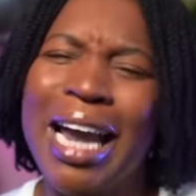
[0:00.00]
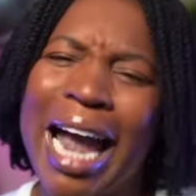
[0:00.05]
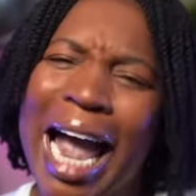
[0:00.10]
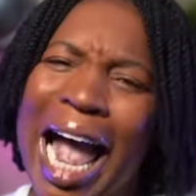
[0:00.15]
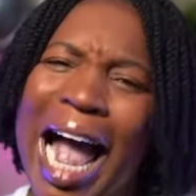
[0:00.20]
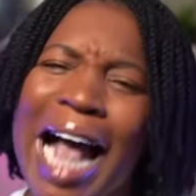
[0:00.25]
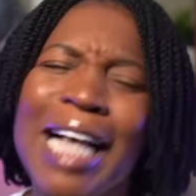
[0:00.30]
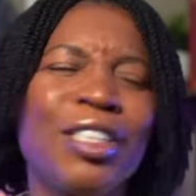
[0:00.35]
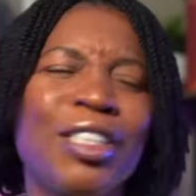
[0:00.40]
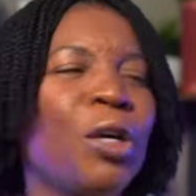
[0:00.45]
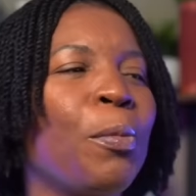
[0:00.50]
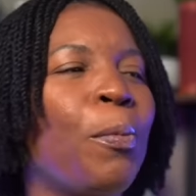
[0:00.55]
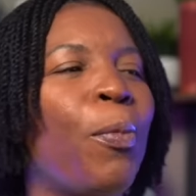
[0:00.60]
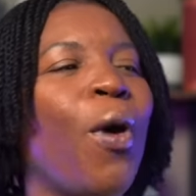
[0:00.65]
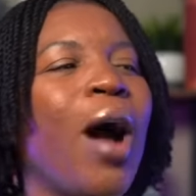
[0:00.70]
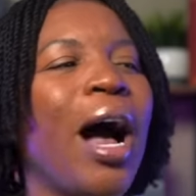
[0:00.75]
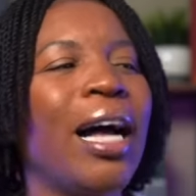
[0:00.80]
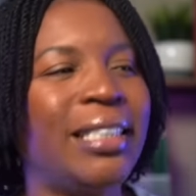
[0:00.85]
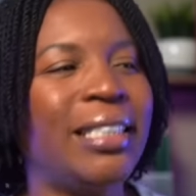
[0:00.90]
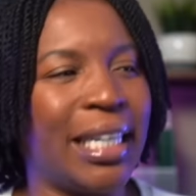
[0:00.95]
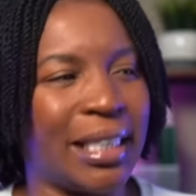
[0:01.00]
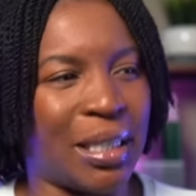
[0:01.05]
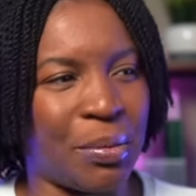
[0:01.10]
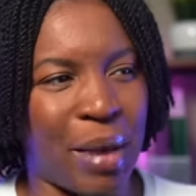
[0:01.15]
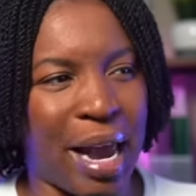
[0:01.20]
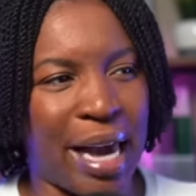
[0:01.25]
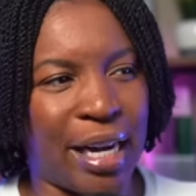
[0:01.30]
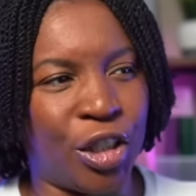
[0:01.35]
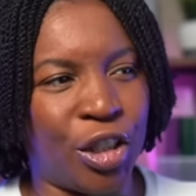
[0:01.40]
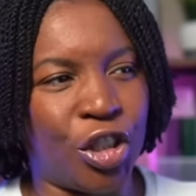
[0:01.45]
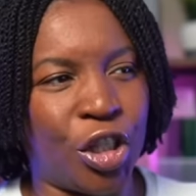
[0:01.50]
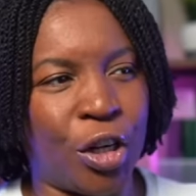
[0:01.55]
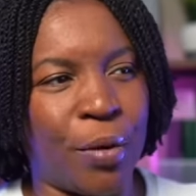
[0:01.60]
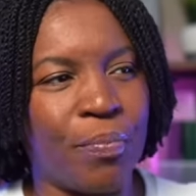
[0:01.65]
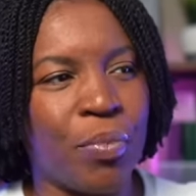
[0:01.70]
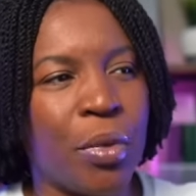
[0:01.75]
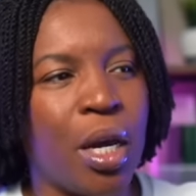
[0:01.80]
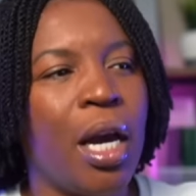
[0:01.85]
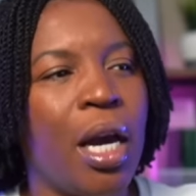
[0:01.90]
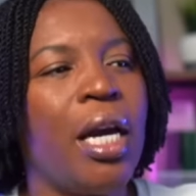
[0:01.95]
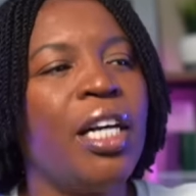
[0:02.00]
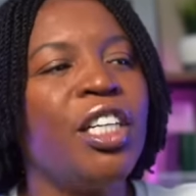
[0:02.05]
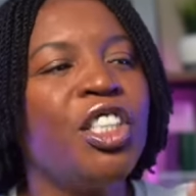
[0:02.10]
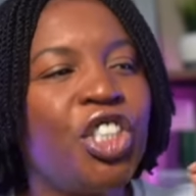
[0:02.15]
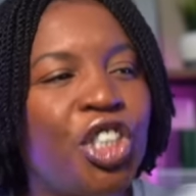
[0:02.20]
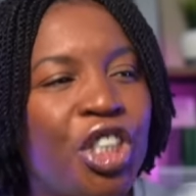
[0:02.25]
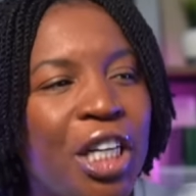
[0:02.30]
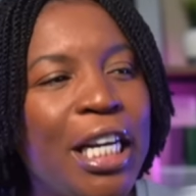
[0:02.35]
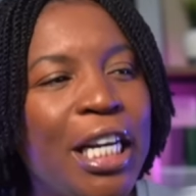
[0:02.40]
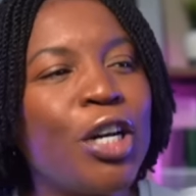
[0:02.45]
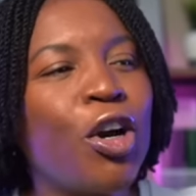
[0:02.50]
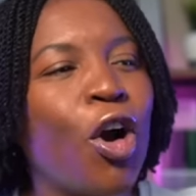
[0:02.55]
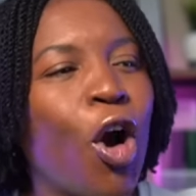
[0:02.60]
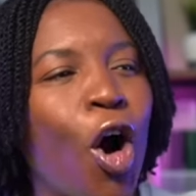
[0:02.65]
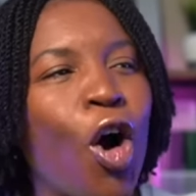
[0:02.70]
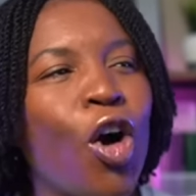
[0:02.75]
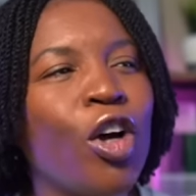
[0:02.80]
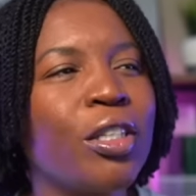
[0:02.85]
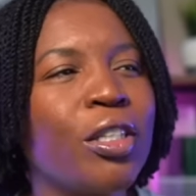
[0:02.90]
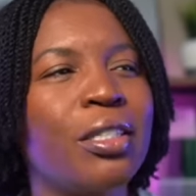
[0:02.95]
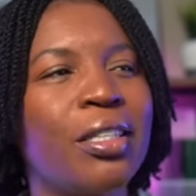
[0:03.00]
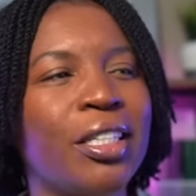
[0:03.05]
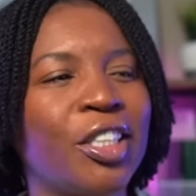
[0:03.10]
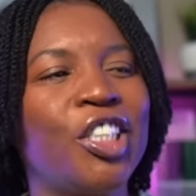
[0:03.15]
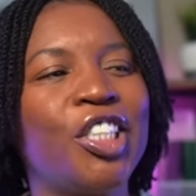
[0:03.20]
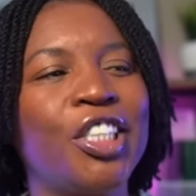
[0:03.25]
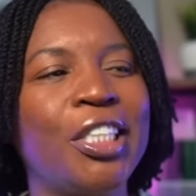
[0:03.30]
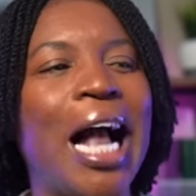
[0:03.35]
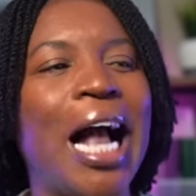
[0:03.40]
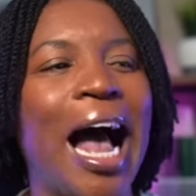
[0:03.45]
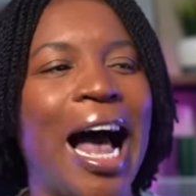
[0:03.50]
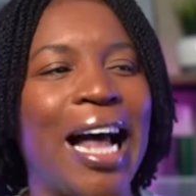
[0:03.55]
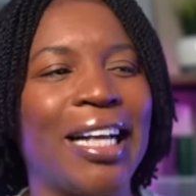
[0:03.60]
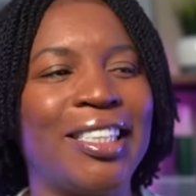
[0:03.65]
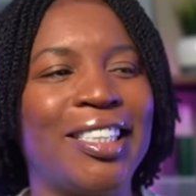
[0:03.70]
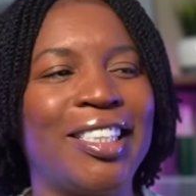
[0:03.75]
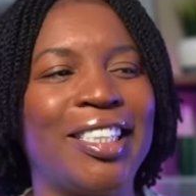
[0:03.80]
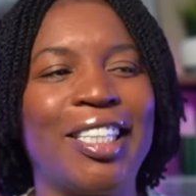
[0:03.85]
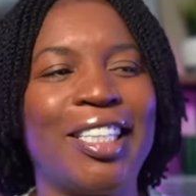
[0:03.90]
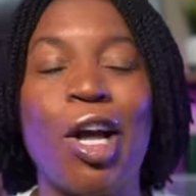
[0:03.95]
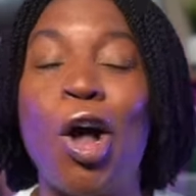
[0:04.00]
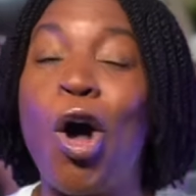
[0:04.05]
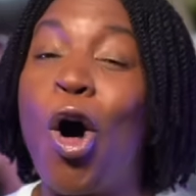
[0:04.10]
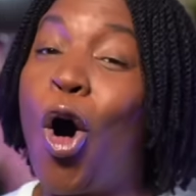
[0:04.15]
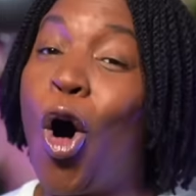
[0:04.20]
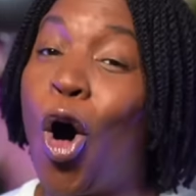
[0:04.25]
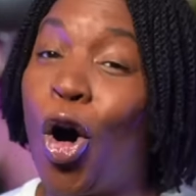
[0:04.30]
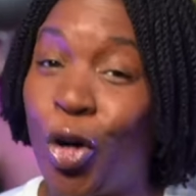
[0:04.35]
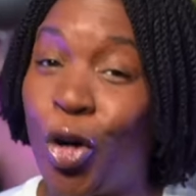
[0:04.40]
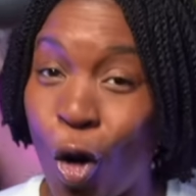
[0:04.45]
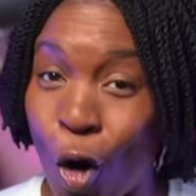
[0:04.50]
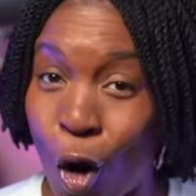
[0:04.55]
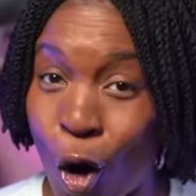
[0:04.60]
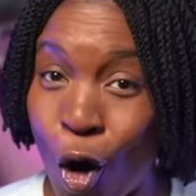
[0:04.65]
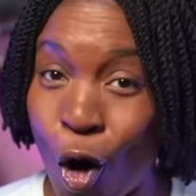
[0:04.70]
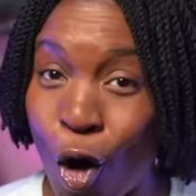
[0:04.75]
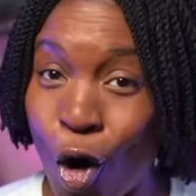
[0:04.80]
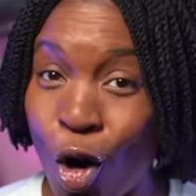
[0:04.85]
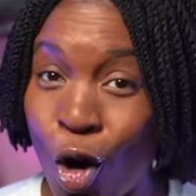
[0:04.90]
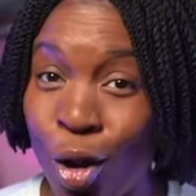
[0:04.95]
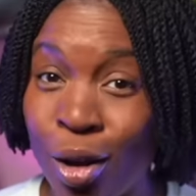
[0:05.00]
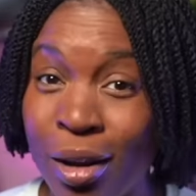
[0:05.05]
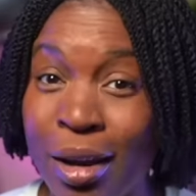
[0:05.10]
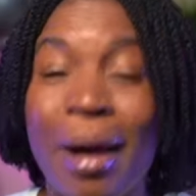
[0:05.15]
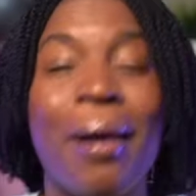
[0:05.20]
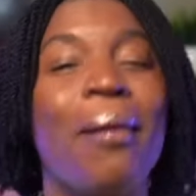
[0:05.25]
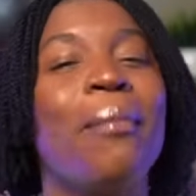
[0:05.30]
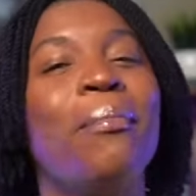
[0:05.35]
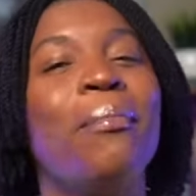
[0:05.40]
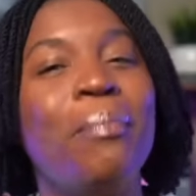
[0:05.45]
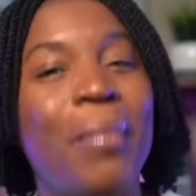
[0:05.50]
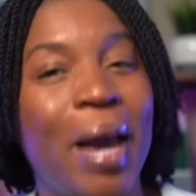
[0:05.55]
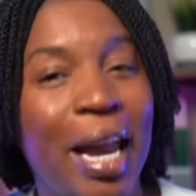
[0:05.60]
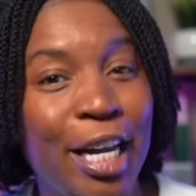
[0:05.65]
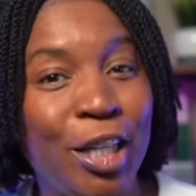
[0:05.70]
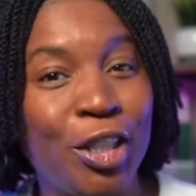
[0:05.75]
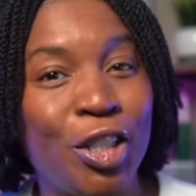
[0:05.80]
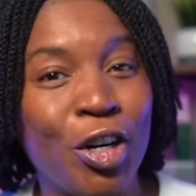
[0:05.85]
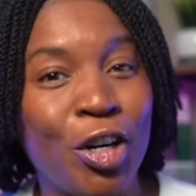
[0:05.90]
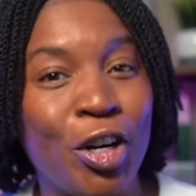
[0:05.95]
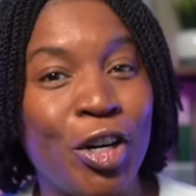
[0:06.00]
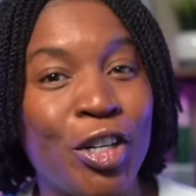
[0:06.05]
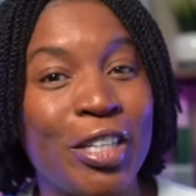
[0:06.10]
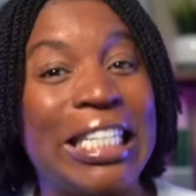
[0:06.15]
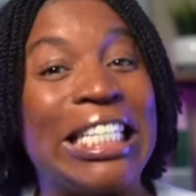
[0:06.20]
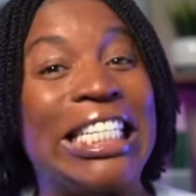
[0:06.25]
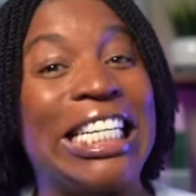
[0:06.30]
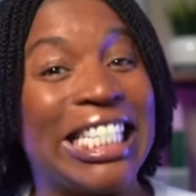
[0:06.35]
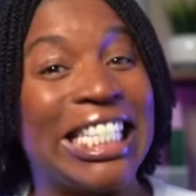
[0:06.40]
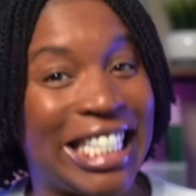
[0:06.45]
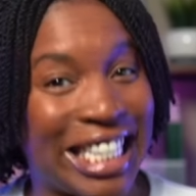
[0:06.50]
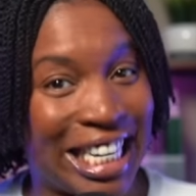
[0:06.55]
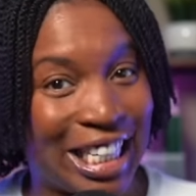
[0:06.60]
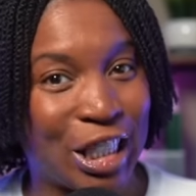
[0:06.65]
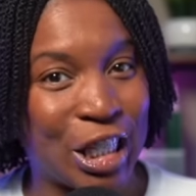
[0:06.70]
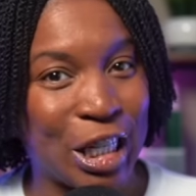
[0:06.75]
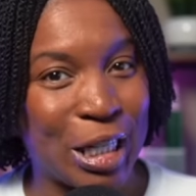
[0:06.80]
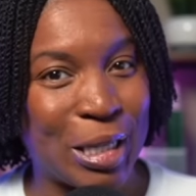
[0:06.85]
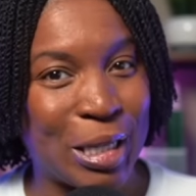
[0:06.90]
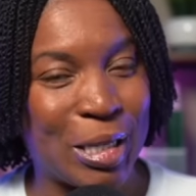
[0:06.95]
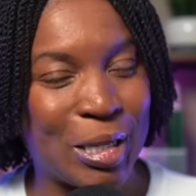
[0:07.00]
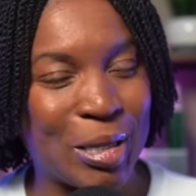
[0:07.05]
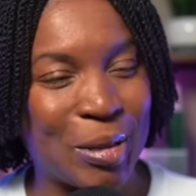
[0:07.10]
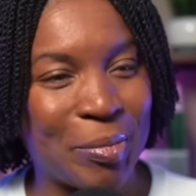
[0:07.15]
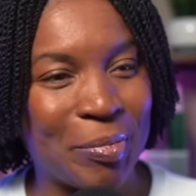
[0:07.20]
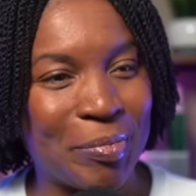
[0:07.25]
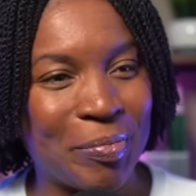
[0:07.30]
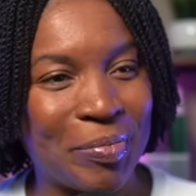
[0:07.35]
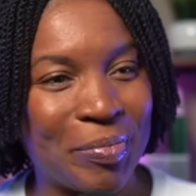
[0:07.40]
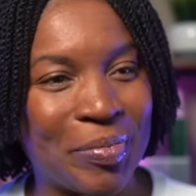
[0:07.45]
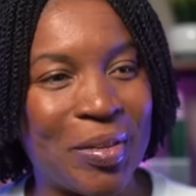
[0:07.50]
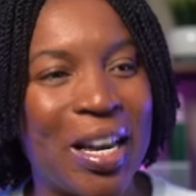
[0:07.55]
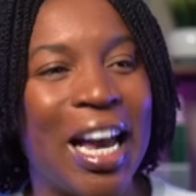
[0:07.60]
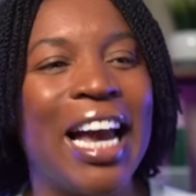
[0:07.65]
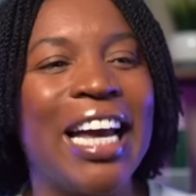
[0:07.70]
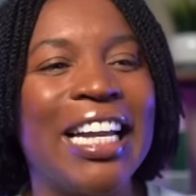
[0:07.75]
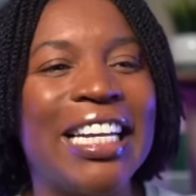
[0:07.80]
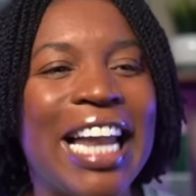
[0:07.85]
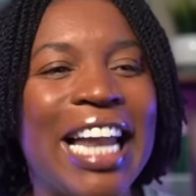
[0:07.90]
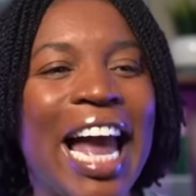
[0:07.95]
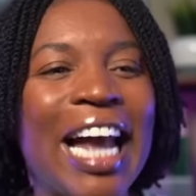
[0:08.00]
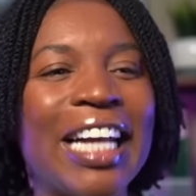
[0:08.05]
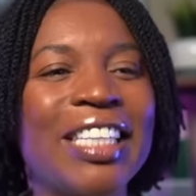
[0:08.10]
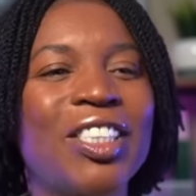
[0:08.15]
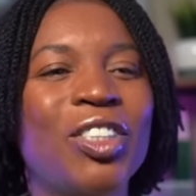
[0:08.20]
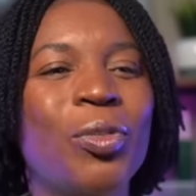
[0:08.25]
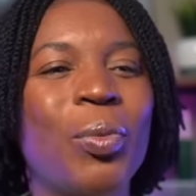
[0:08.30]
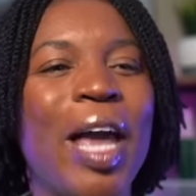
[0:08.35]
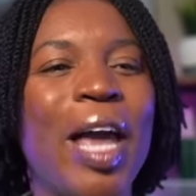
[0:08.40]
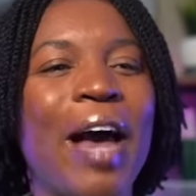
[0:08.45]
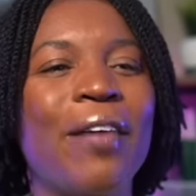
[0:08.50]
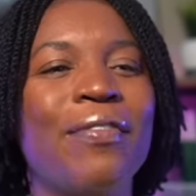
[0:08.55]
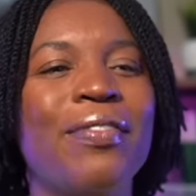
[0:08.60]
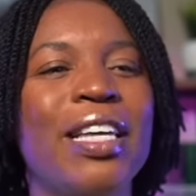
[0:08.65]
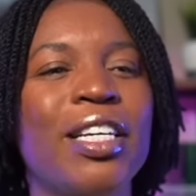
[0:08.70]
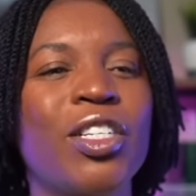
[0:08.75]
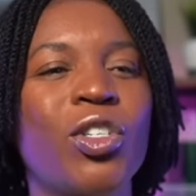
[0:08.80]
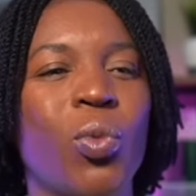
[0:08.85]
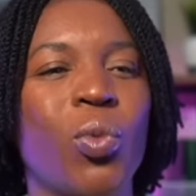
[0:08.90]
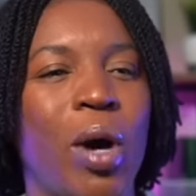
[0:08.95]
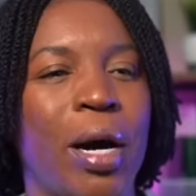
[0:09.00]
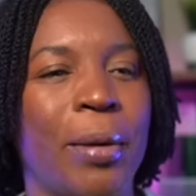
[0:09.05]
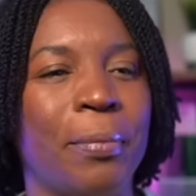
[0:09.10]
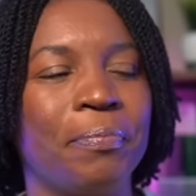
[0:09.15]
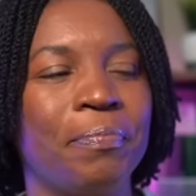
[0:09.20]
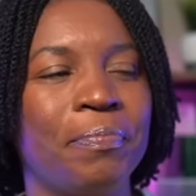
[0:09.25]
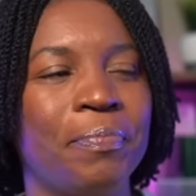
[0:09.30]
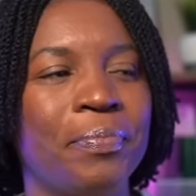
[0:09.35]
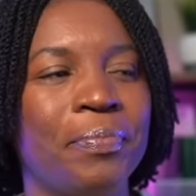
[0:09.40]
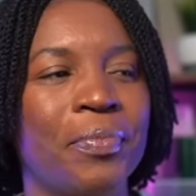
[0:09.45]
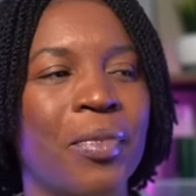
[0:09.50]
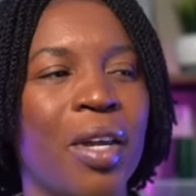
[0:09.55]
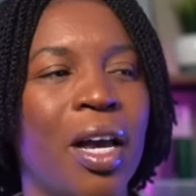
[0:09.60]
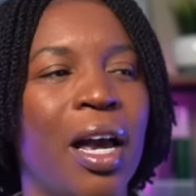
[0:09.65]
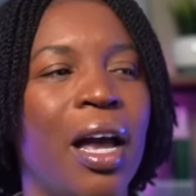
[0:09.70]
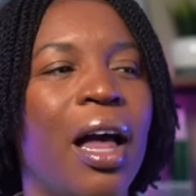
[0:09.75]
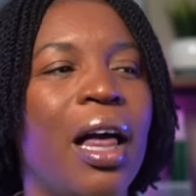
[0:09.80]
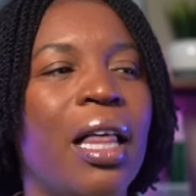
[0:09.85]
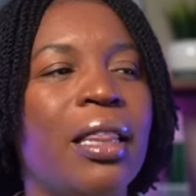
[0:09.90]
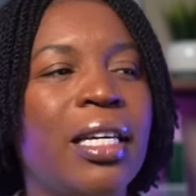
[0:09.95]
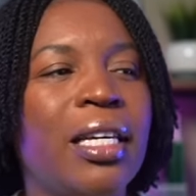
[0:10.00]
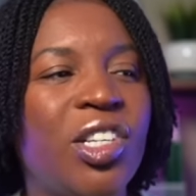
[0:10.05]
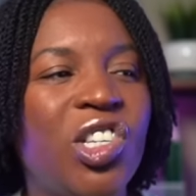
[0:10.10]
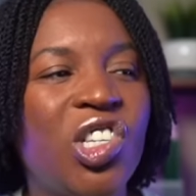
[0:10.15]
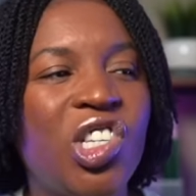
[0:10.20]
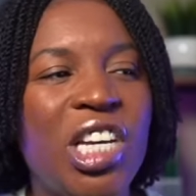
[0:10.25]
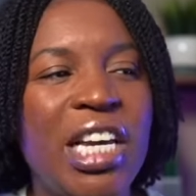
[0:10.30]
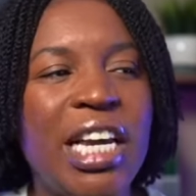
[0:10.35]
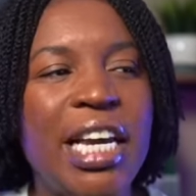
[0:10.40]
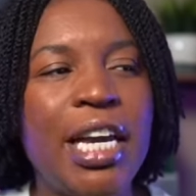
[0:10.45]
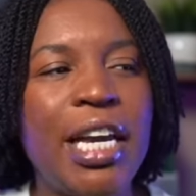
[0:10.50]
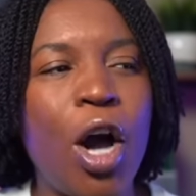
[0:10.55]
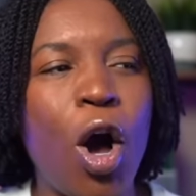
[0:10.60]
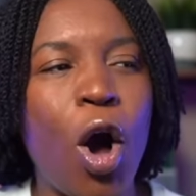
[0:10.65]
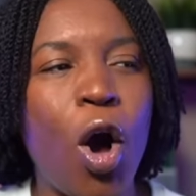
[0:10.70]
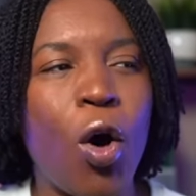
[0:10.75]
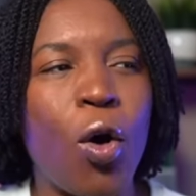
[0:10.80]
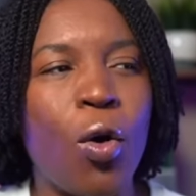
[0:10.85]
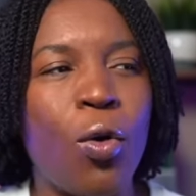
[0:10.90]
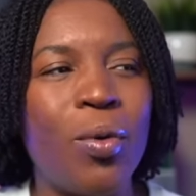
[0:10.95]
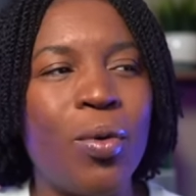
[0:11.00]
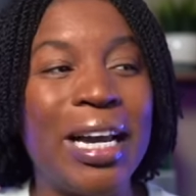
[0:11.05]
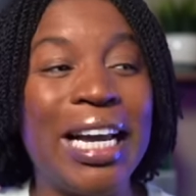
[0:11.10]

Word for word: As the project manager, she calls the shots on all major decisions. Next, we have this one. The CEO